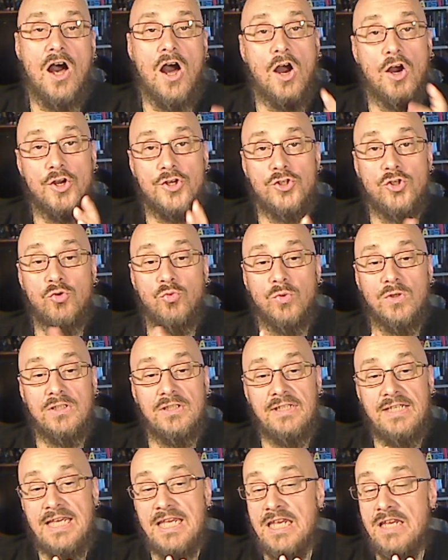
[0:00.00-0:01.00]
are you
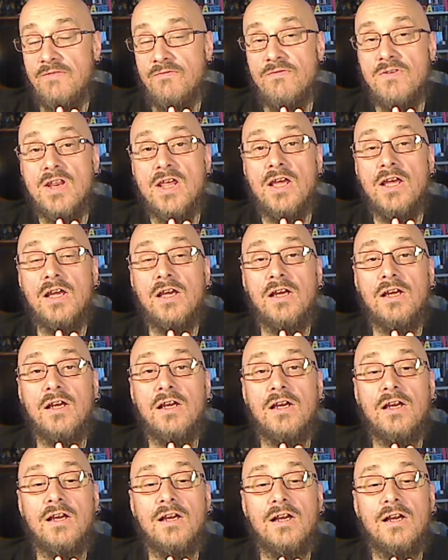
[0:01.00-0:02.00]
relieved
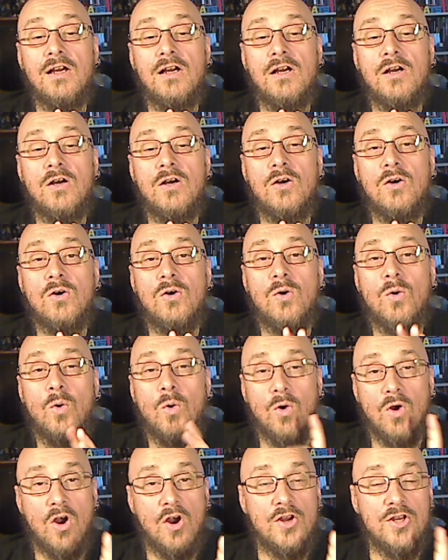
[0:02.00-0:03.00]

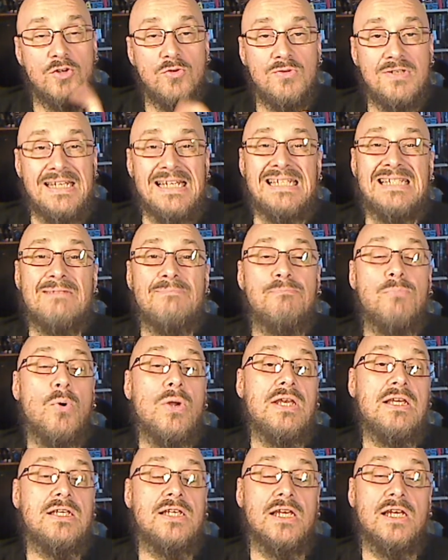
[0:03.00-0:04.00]
or are you
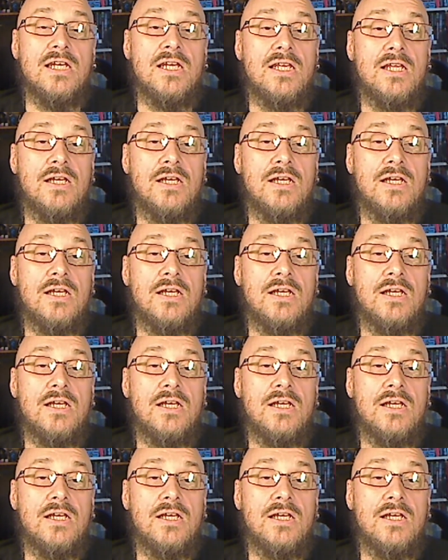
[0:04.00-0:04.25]
disappointed?